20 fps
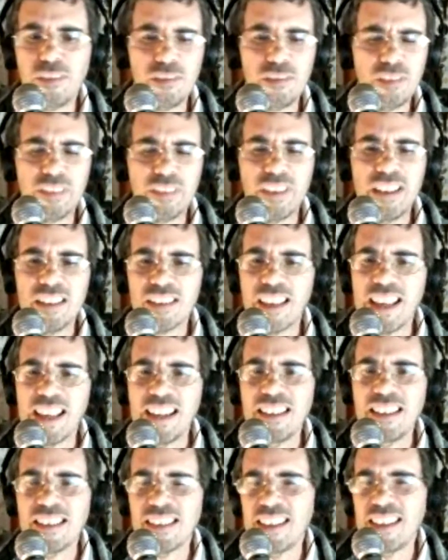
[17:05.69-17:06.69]
these
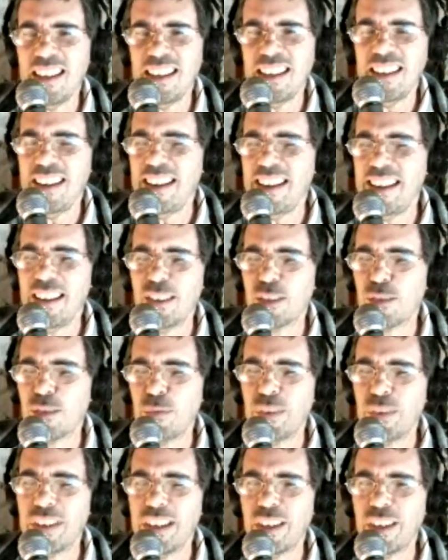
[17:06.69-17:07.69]
things. It's
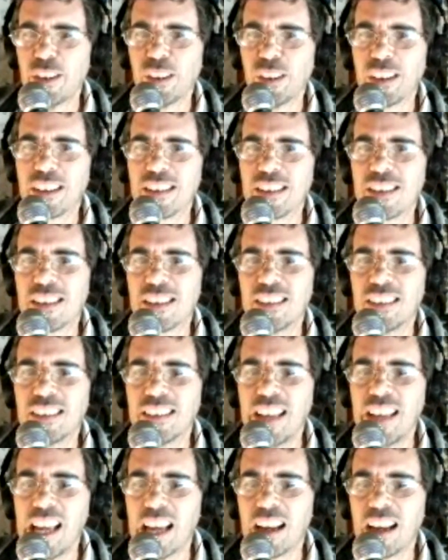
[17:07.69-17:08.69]
ridiculous.
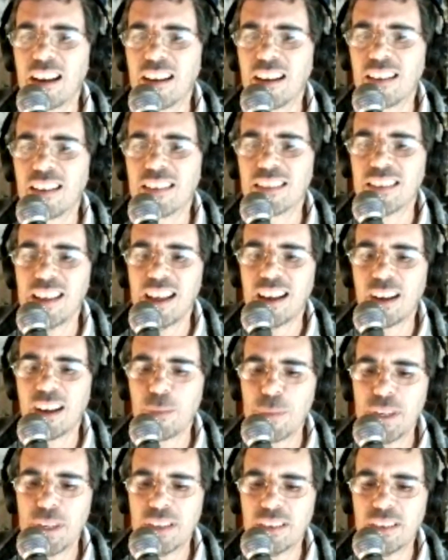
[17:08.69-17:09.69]
Yeah. I
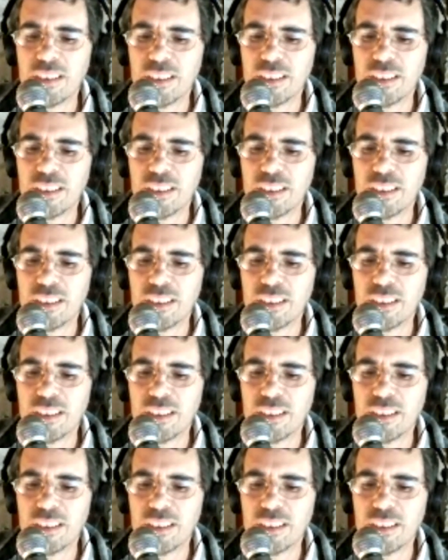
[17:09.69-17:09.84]
mean,